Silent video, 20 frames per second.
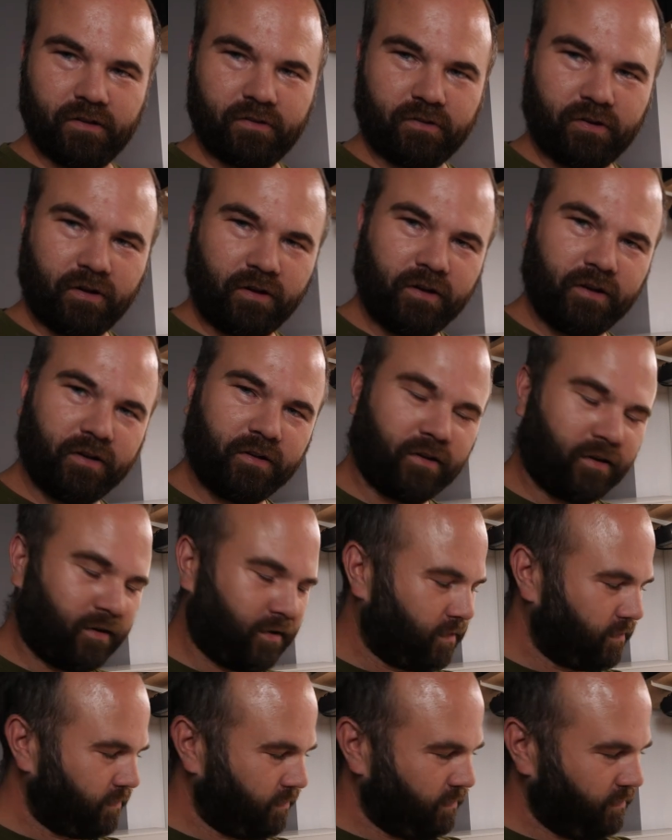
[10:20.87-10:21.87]
turn it
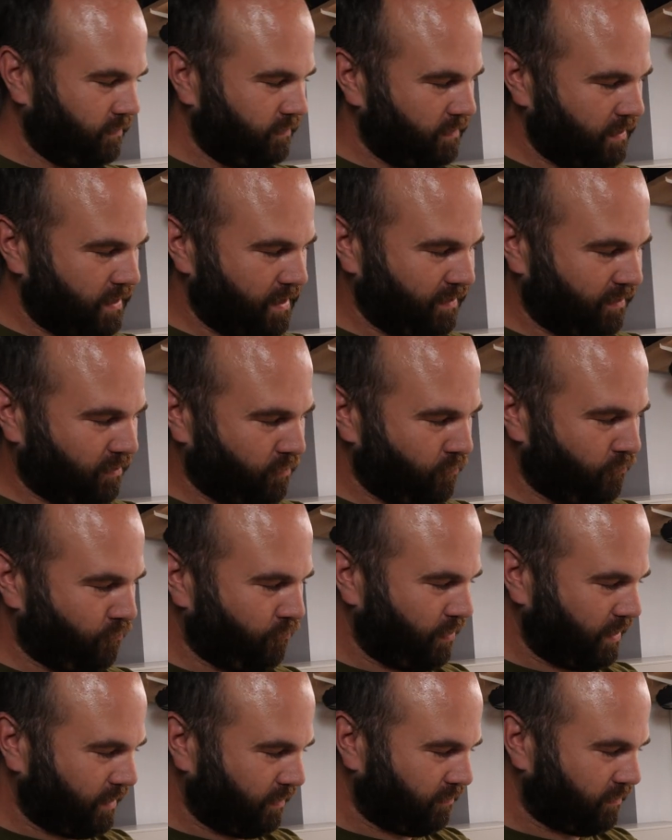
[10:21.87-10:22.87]
on and
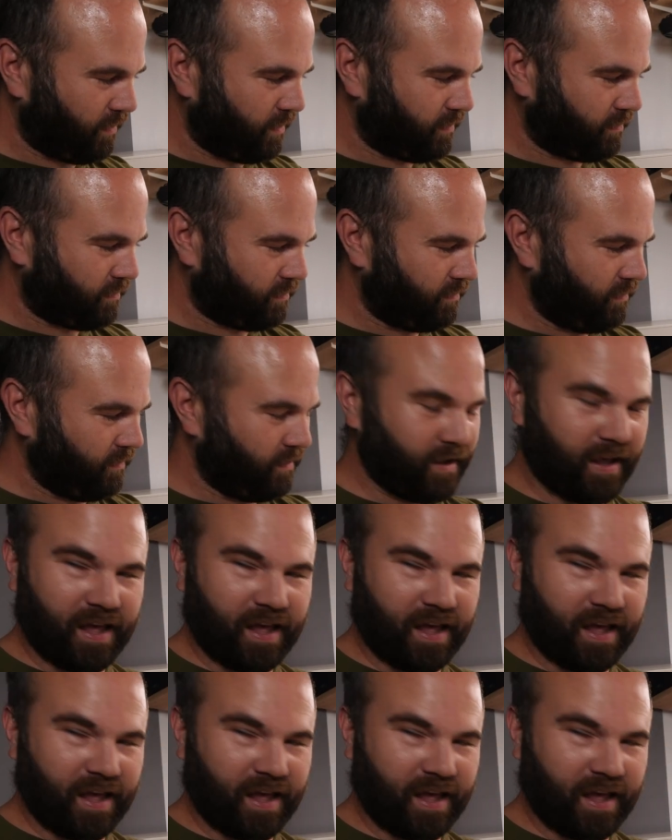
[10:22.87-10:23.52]
configure it